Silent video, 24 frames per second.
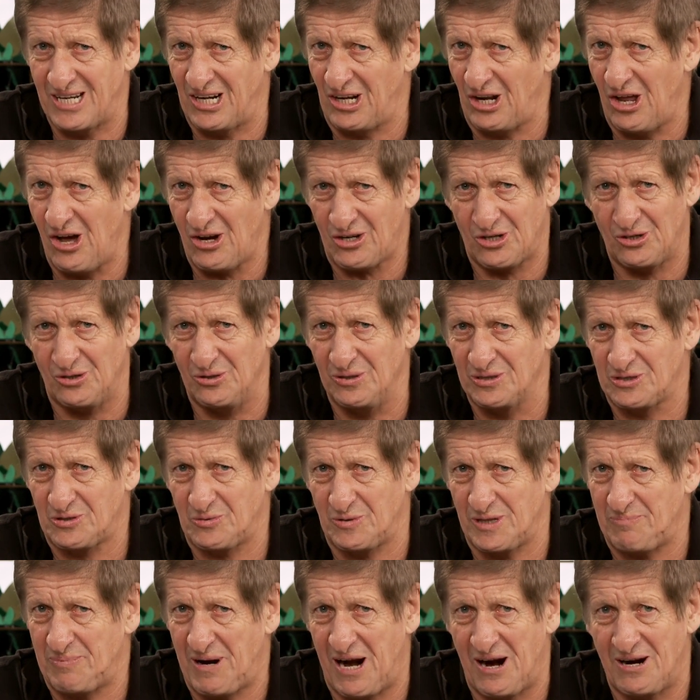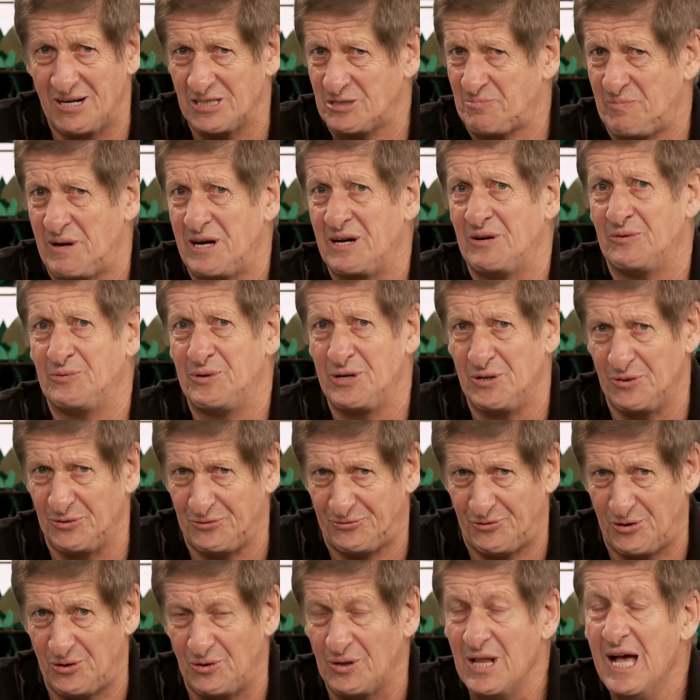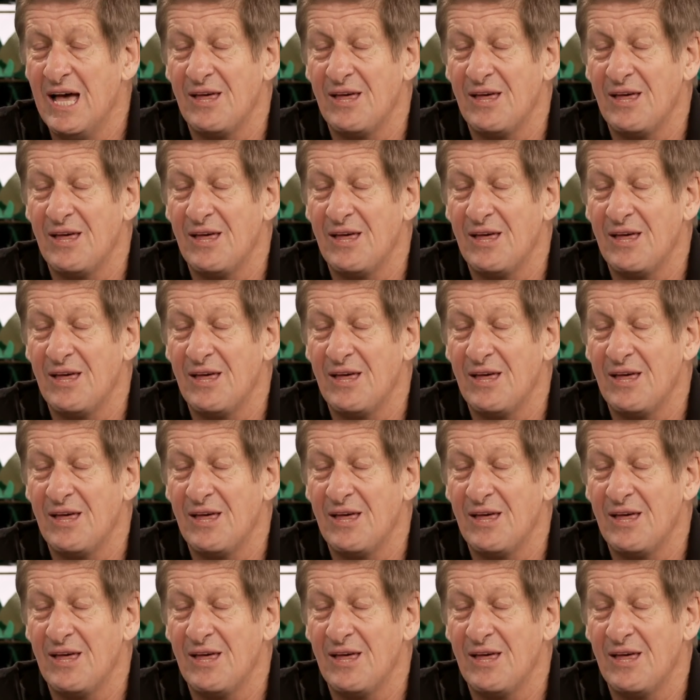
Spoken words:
To lock horns with the Parrot has been a real thrill.